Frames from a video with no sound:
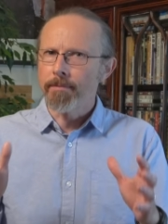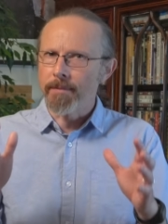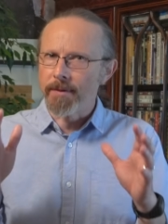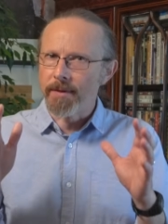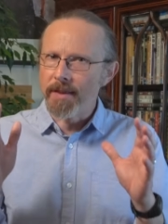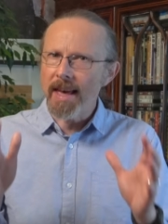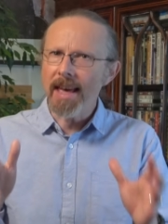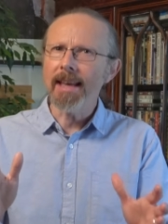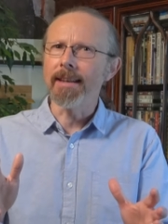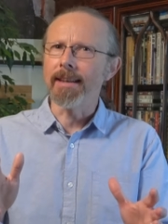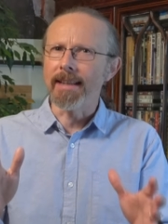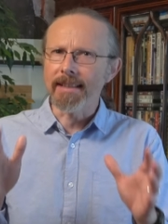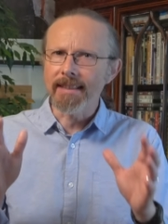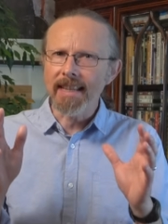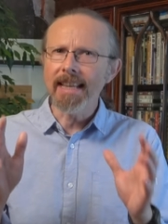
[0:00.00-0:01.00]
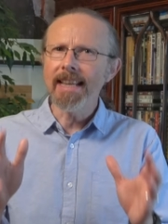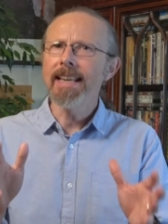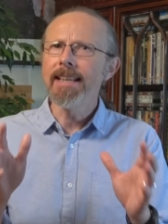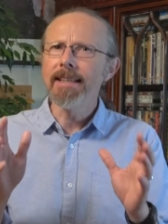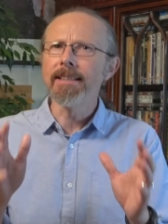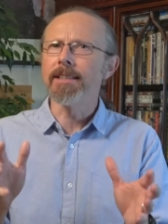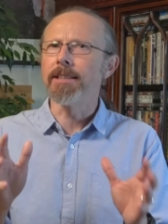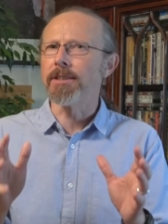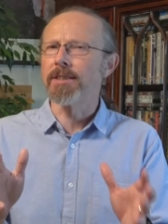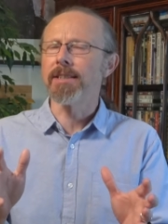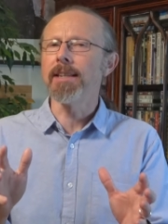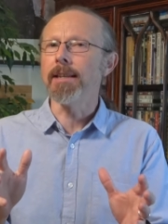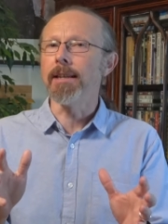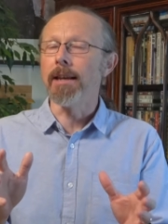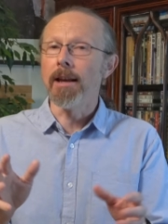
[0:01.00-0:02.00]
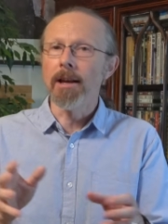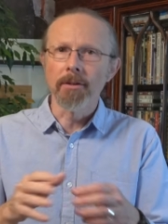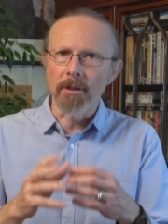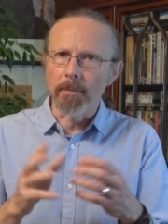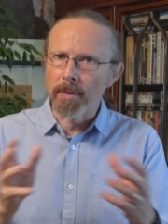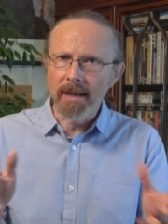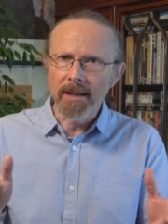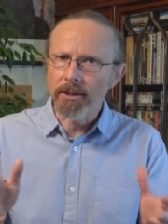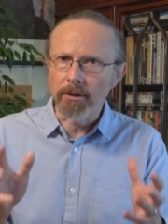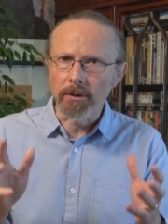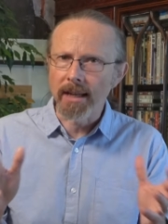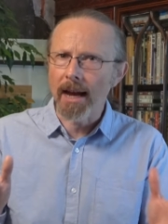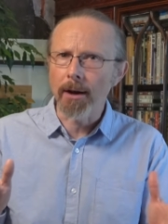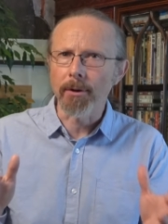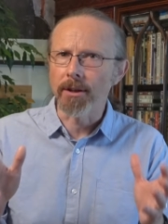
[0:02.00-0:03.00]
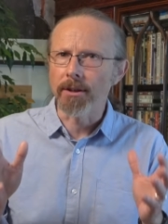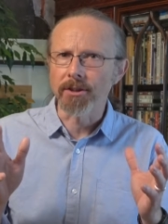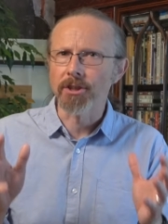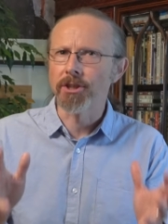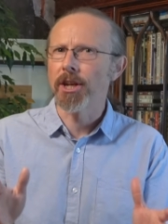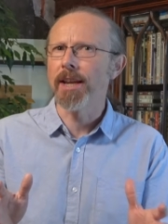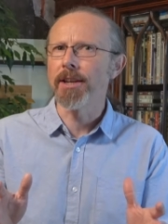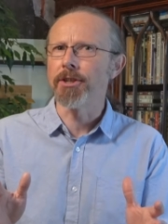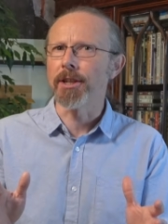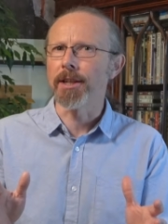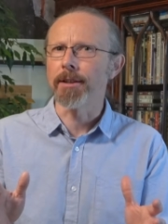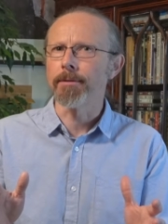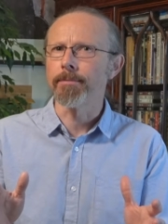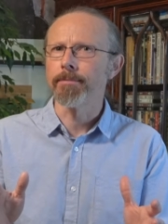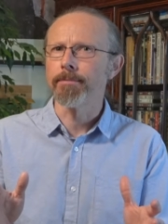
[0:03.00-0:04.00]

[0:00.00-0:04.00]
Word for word: then it's easy to see the political calculus changing.